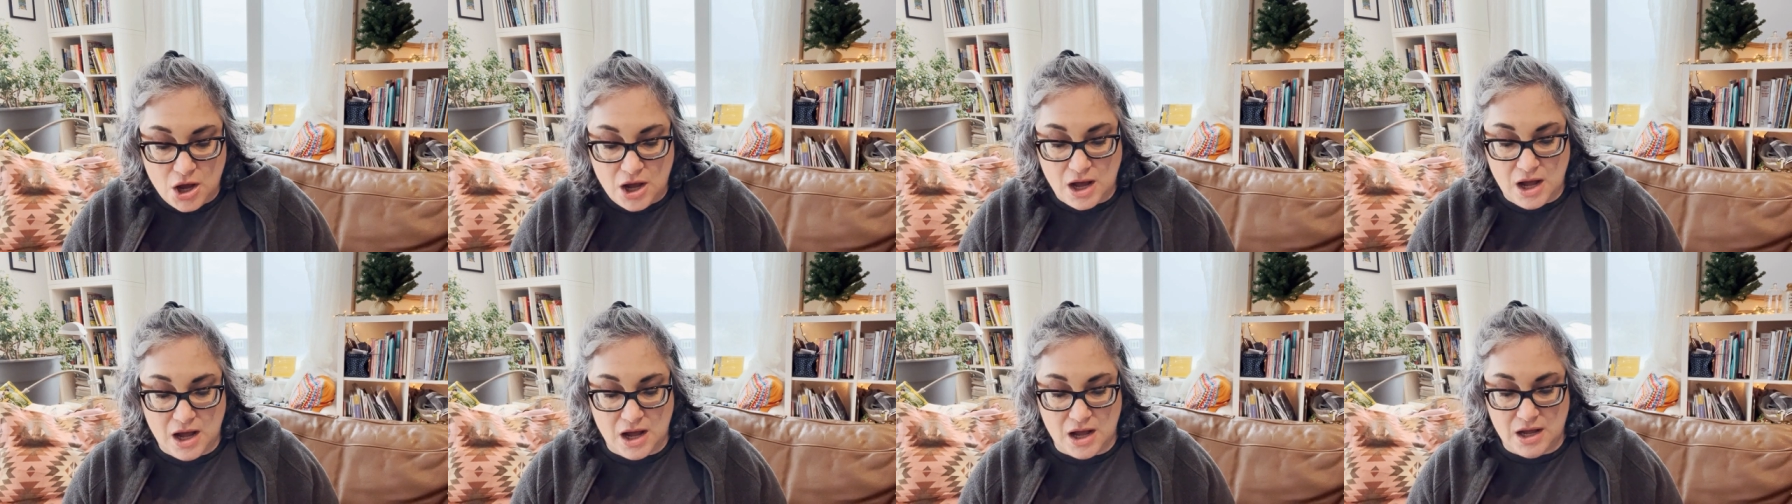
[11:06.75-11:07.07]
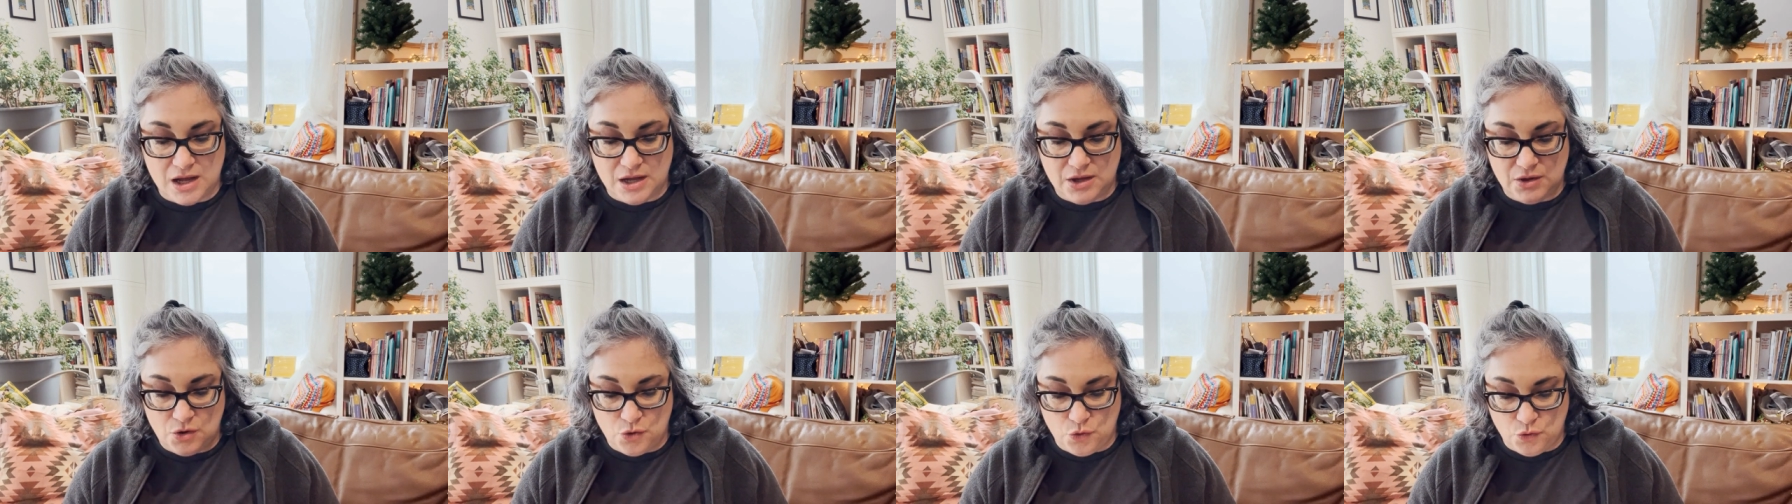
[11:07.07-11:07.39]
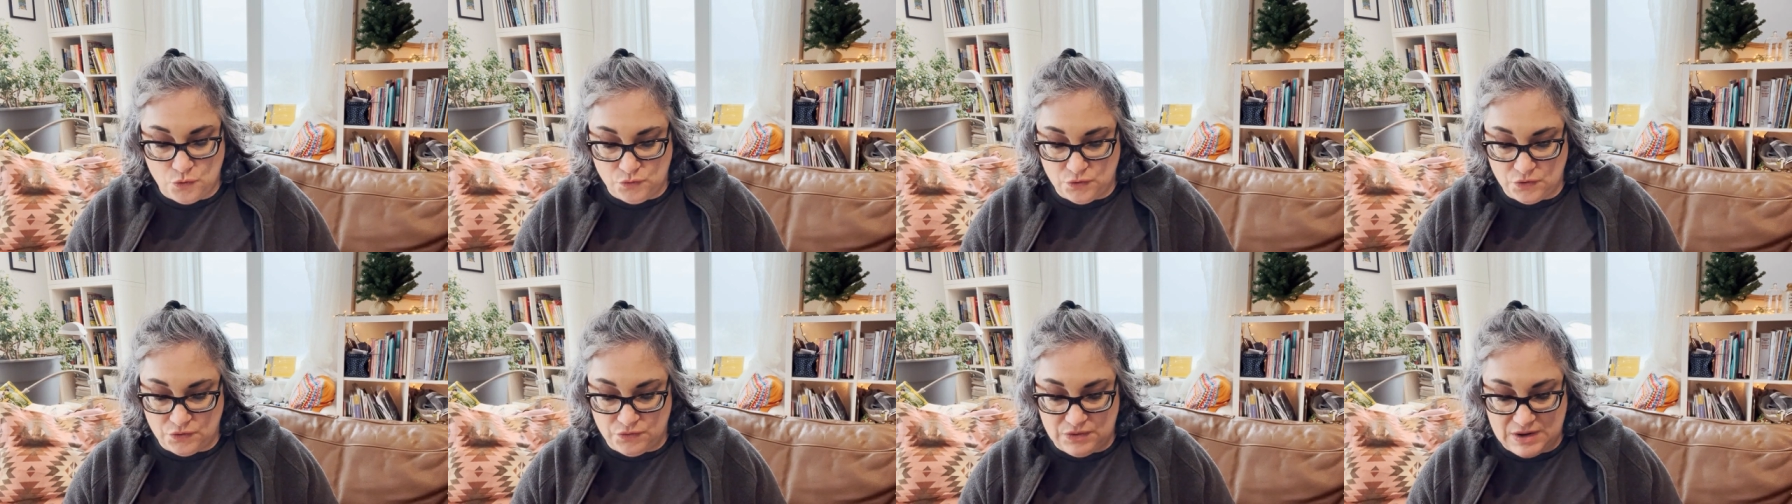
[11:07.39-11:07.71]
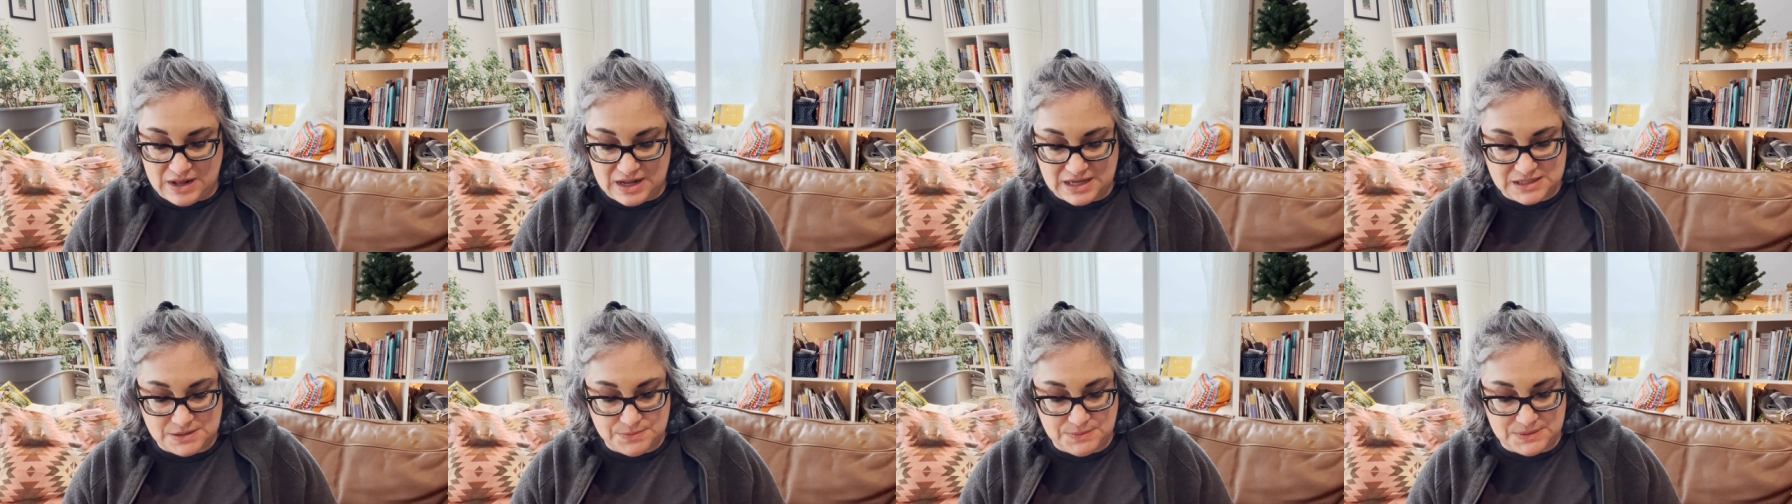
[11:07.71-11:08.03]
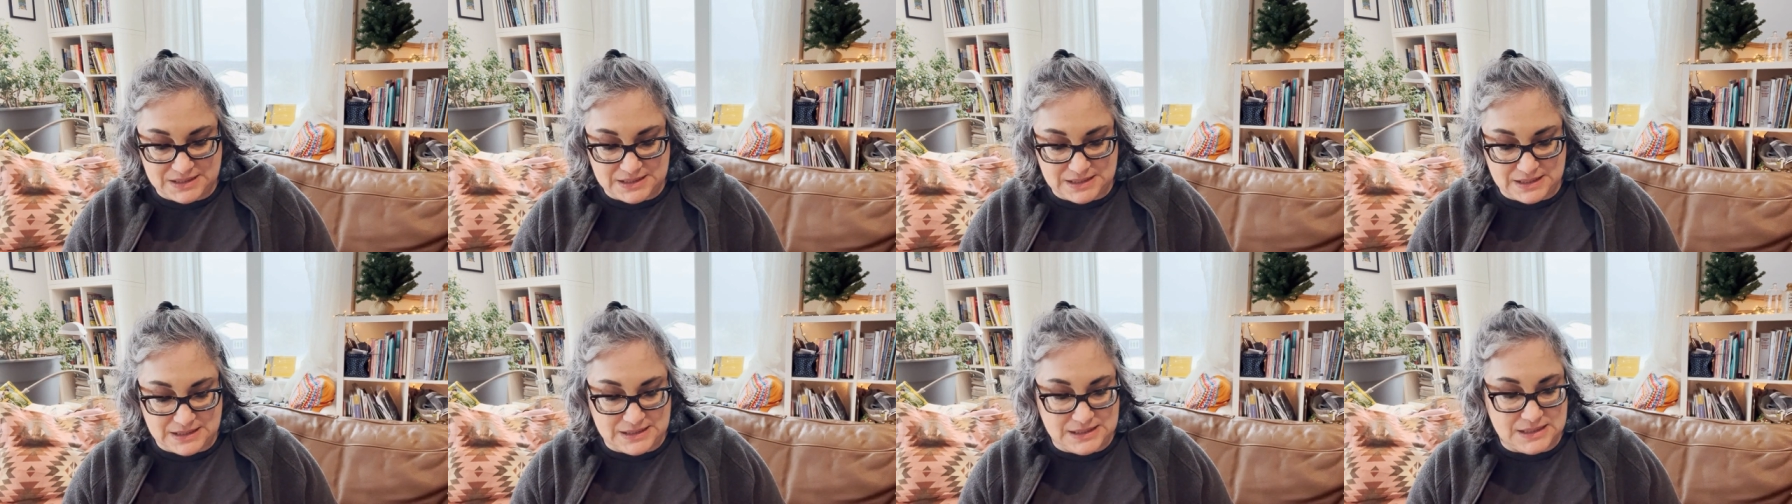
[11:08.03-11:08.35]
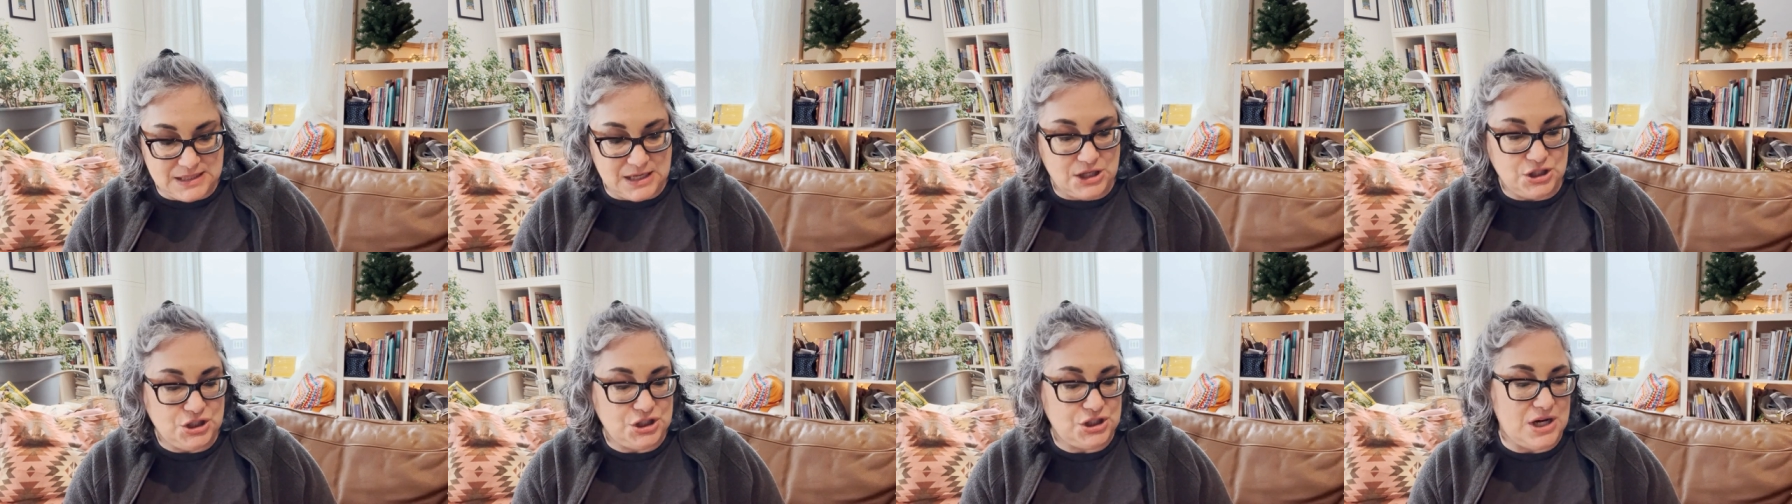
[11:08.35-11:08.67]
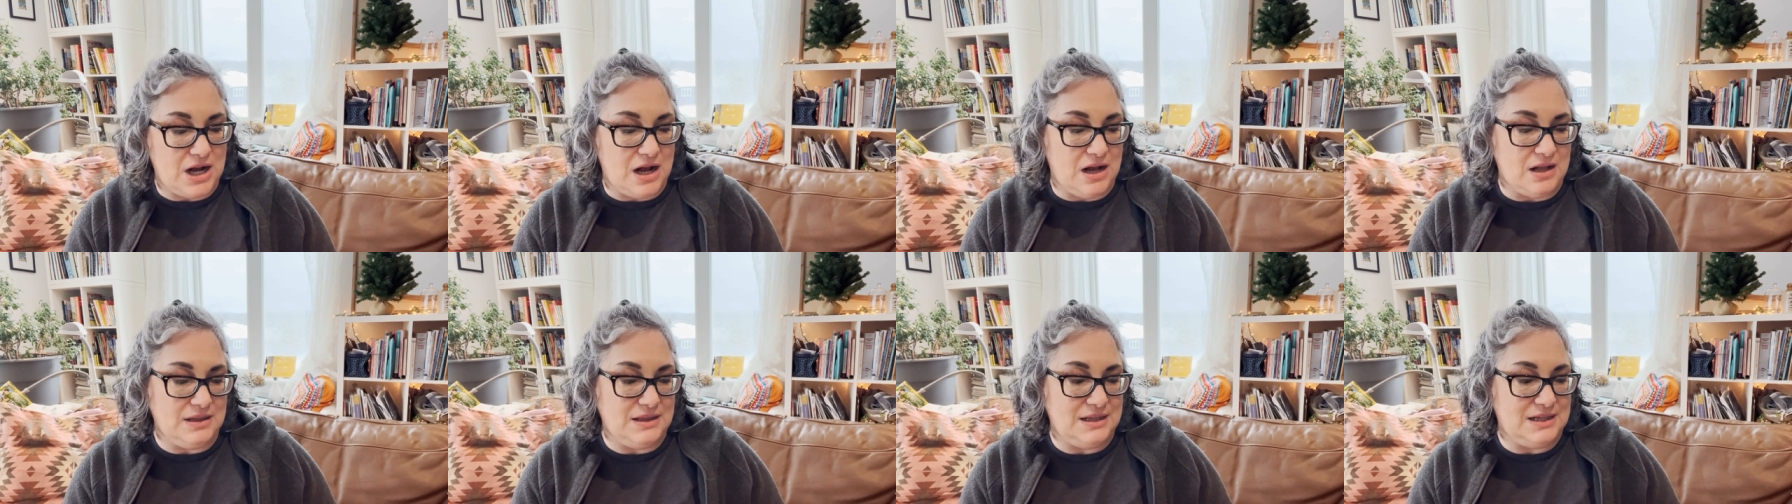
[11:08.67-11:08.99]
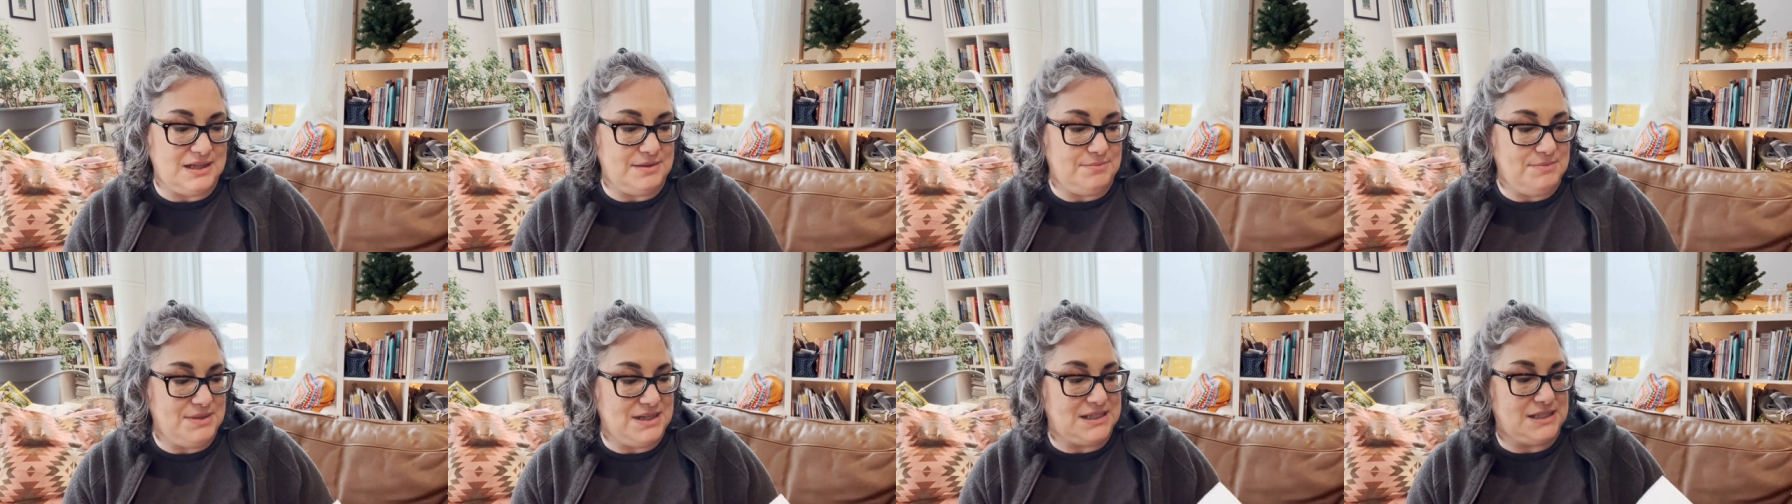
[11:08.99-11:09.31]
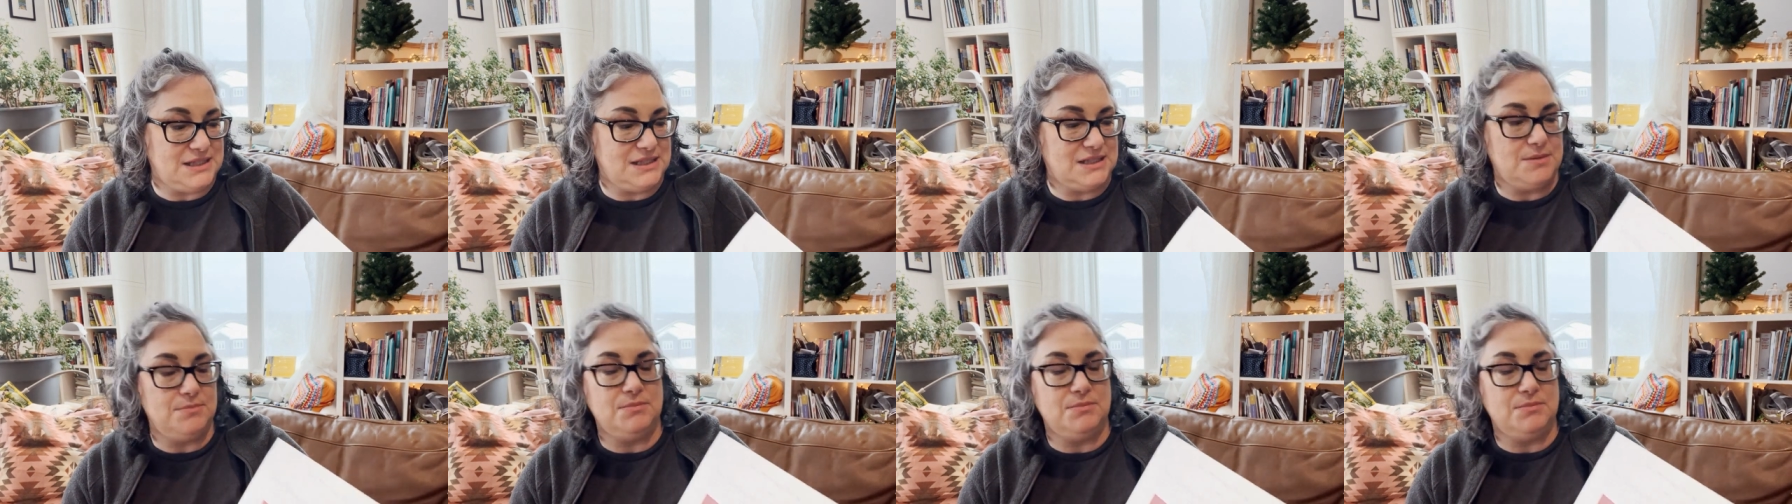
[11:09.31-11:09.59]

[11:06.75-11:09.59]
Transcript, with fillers: uh, over Flossmas and such, on the Miss